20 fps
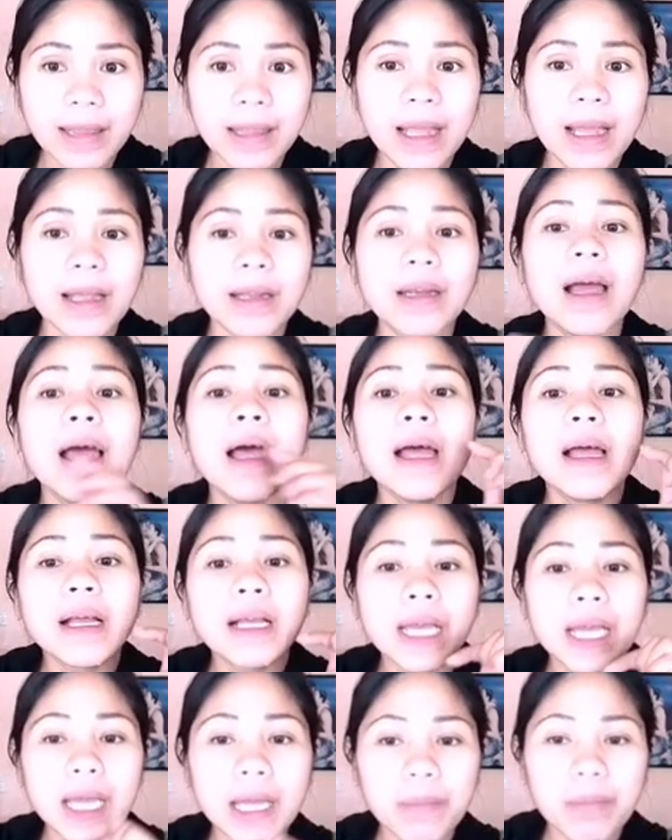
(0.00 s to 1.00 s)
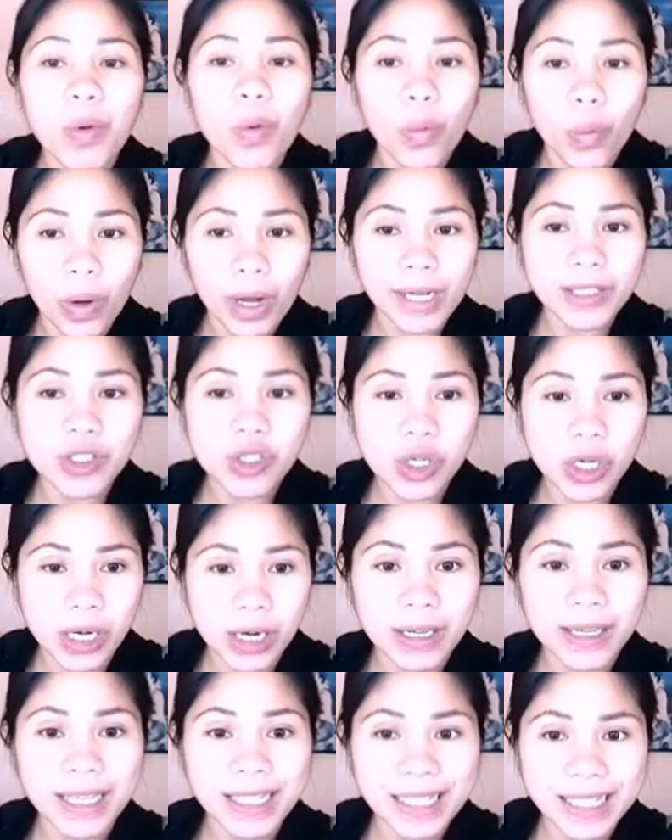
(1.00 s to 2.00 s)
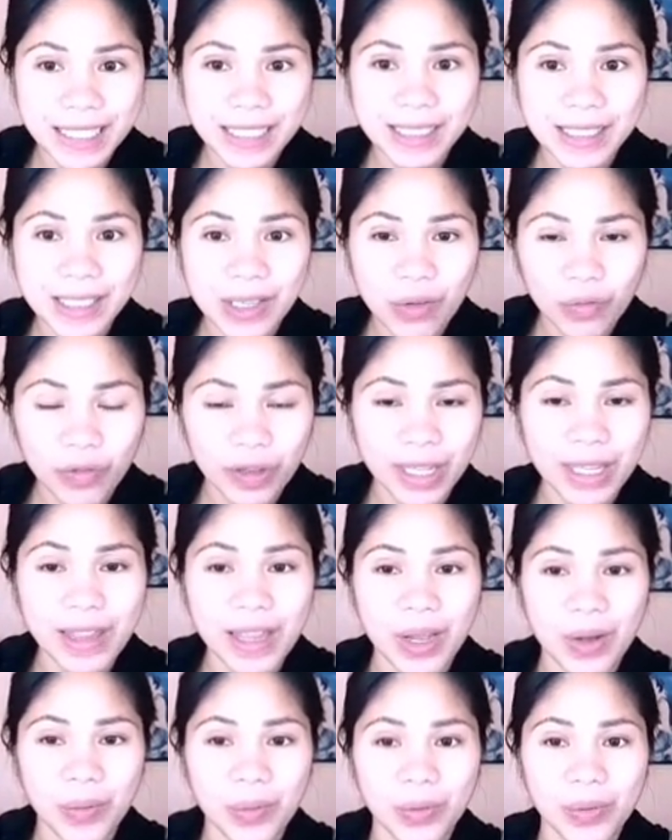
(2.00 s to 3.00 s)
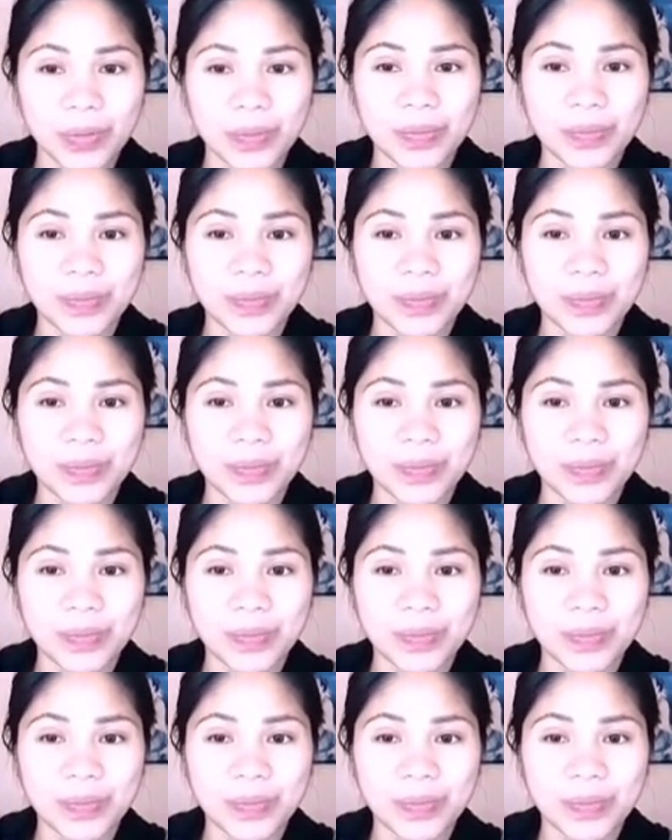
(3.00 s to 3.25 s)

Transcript: then keep watching this video.